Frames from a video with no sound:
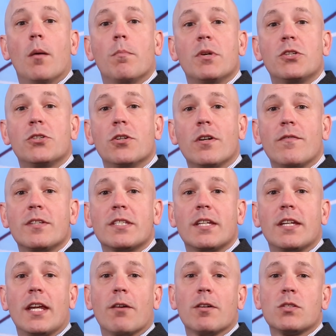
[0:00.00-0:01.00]
be sure to
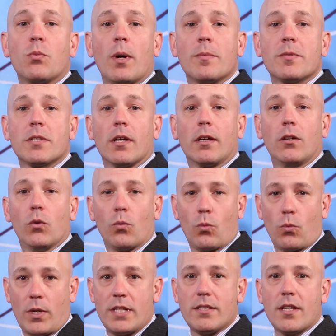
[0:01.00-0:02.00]
visit NAREIT's website,
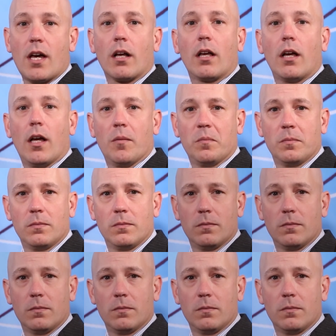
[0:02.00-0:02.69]
REIT.com.